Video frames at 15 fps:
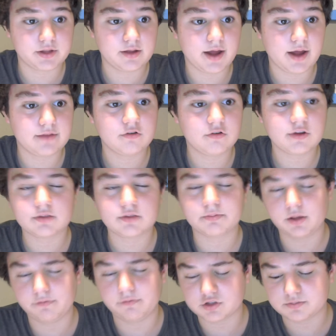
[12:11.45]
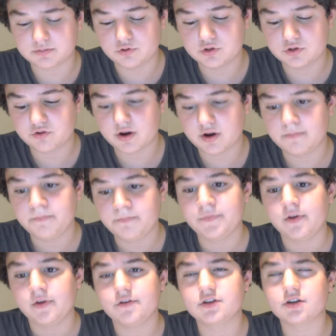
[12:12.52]
took out the Playful Spook screen.
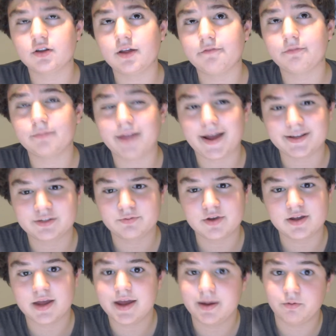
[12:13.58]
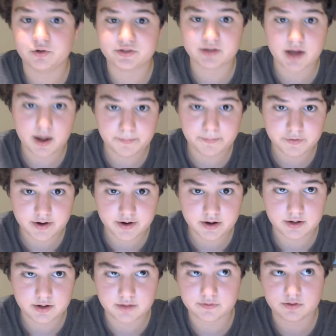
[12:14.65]
If you saw that from last week, it was
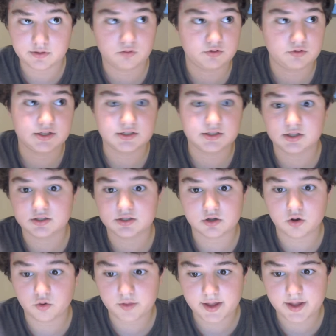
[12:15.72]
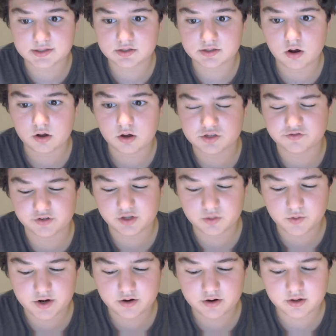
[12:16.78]
copyrighted, even though Disney doesn't own that song. It's really
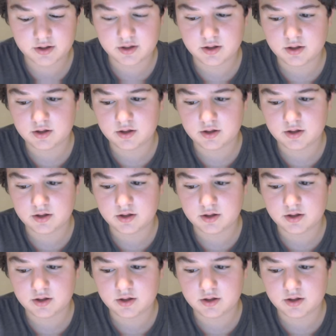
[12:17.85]
weird.